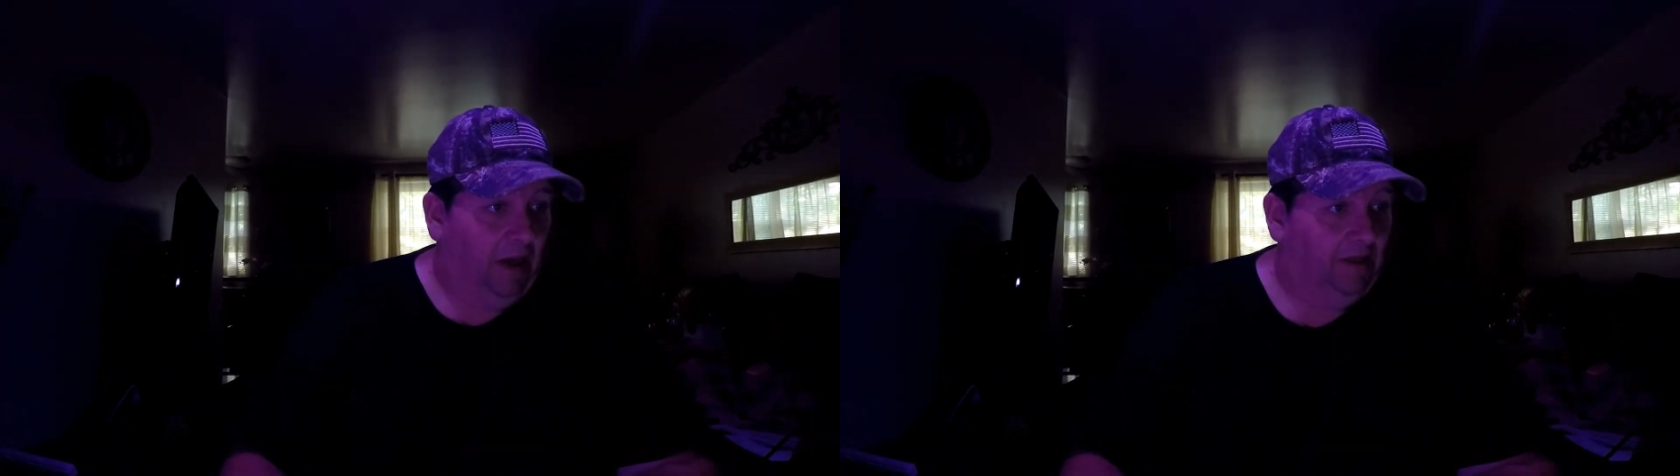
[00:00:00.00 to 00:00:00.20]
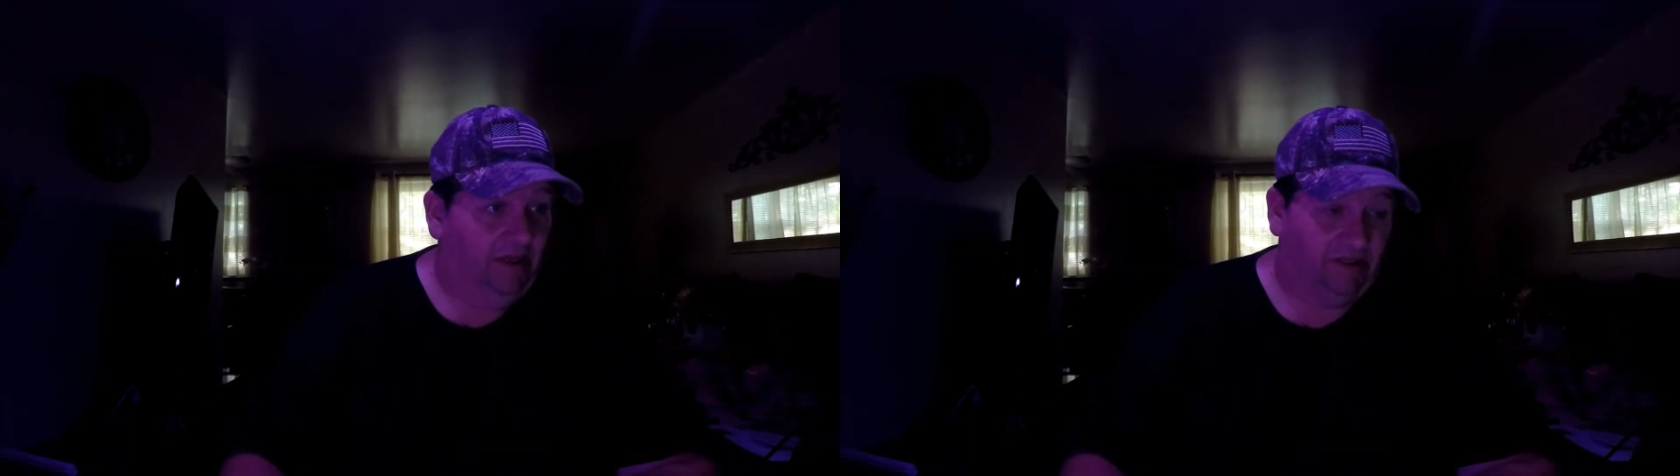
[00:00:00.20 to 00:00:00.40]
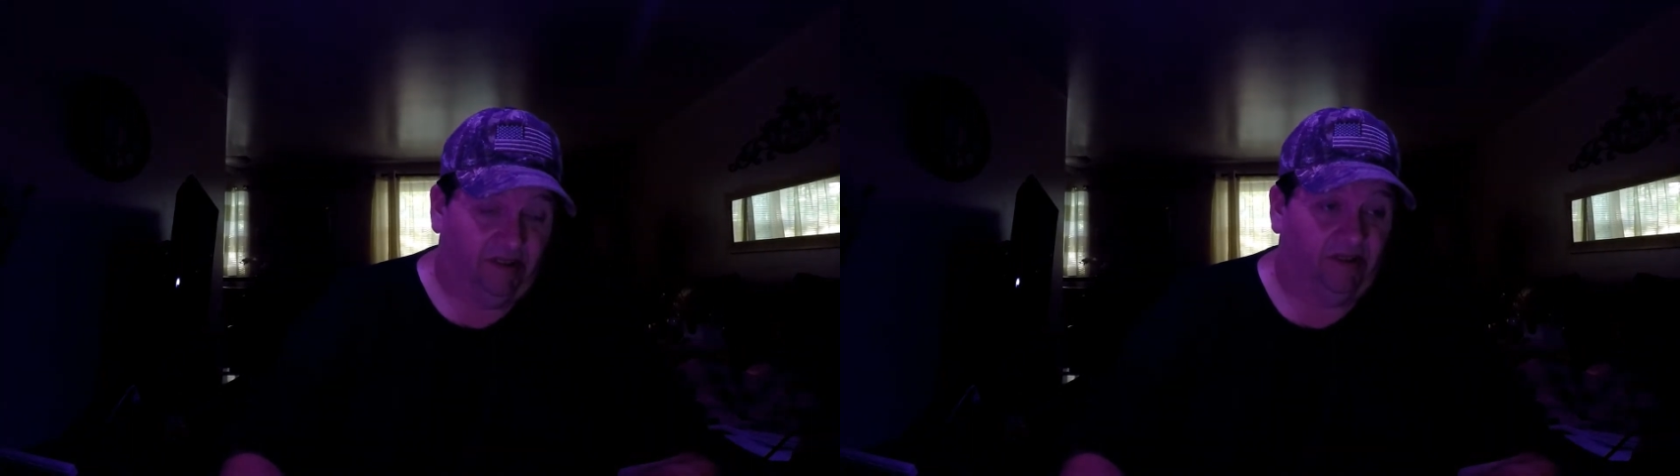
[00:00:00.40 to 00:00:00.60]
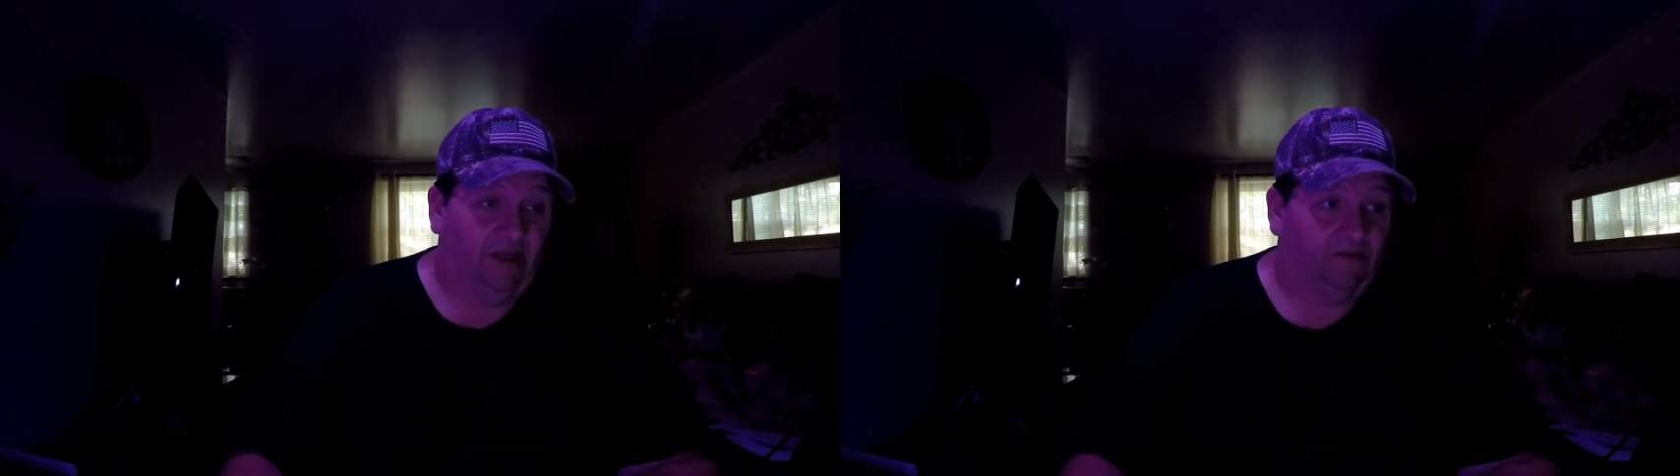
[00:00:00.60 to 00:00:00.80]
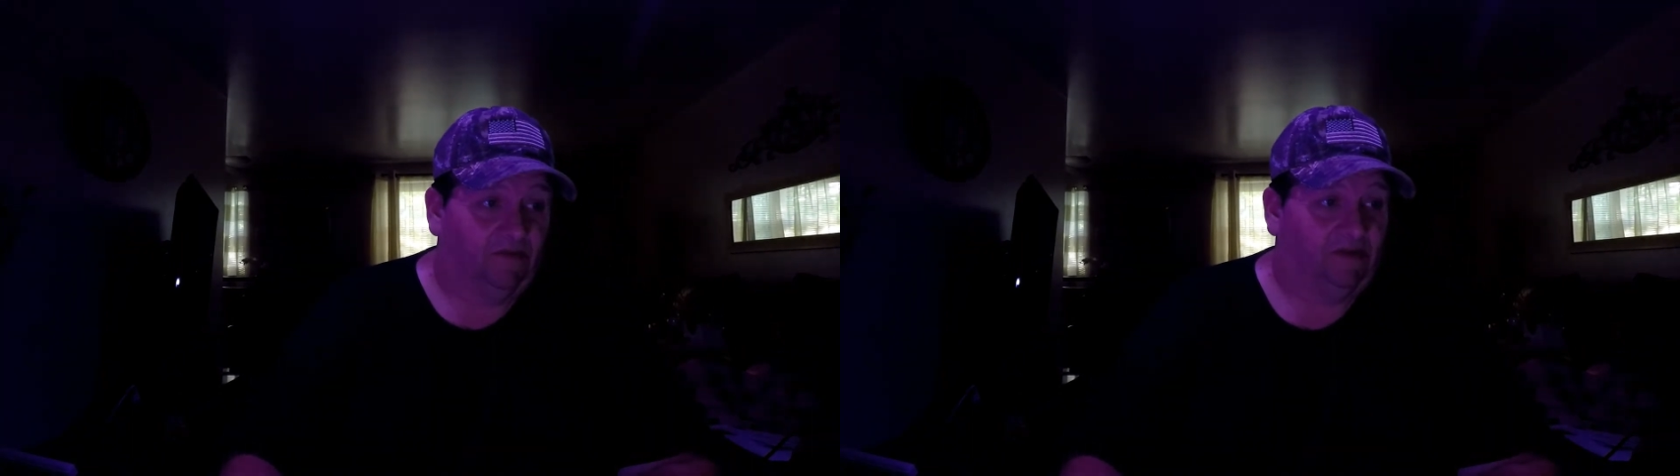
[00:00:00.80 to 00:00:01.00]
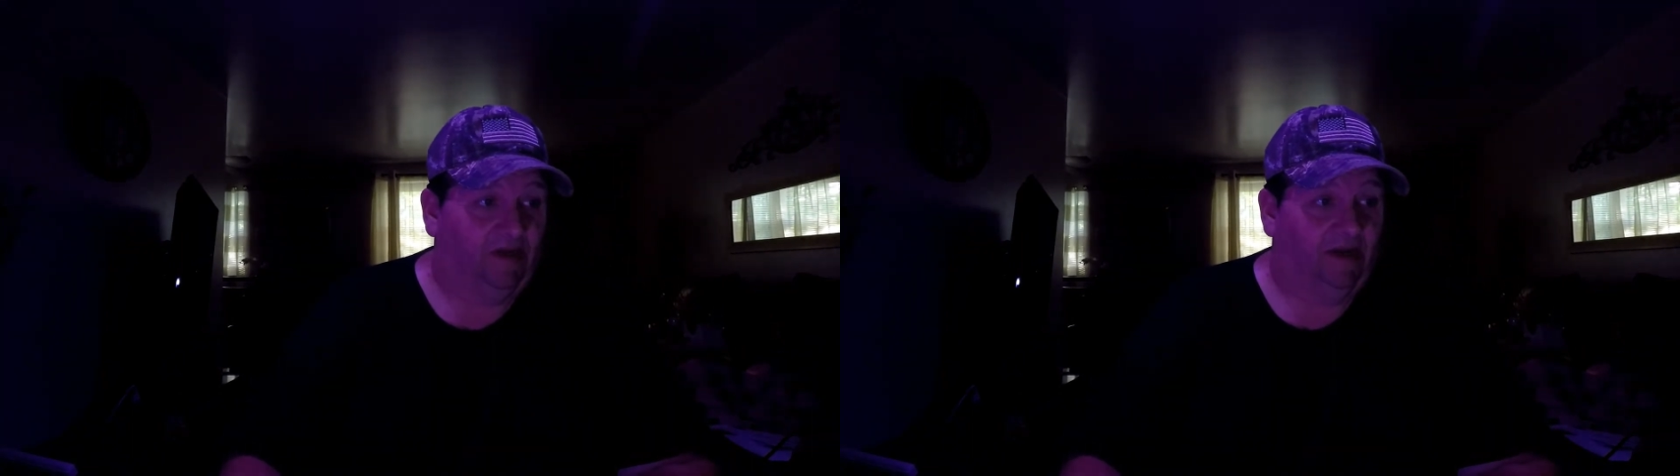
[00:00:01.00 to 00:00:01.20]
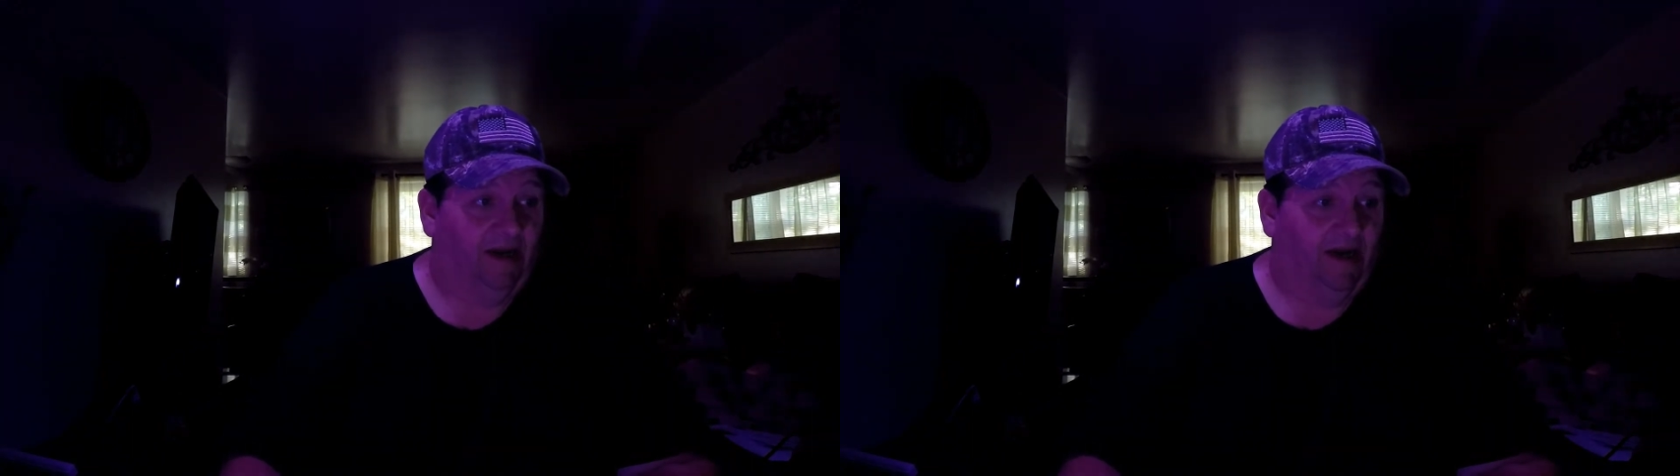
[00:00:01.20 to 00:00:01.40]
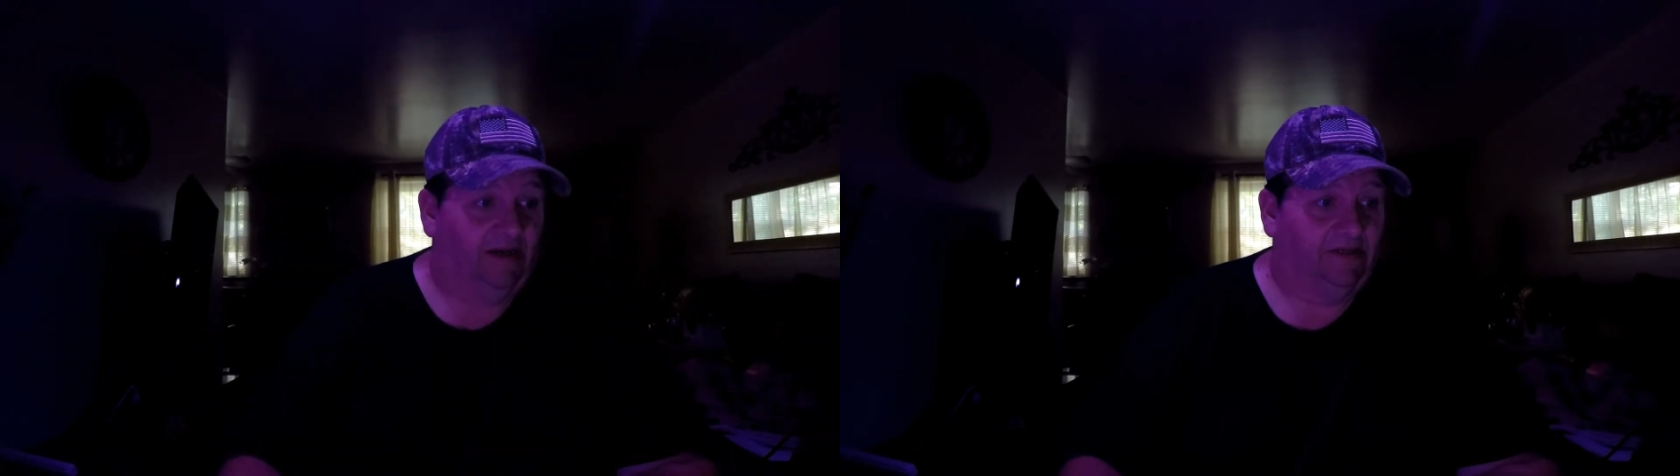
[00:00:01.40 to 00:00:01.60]
This is interesting,
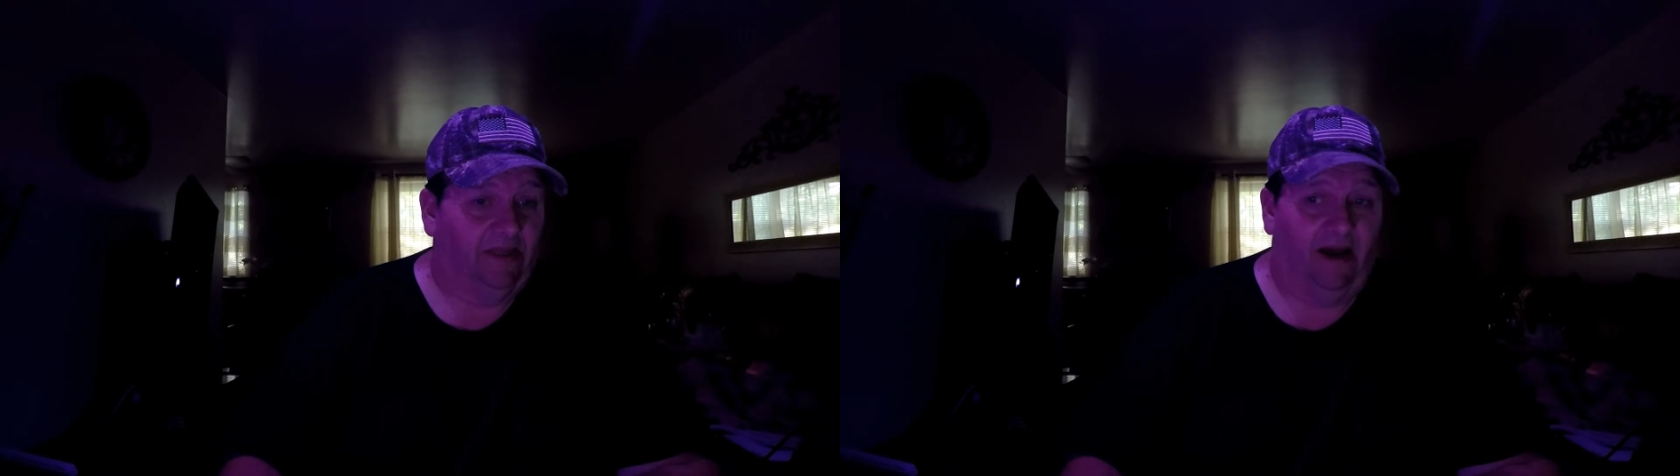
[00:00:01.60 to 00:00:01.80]
guys.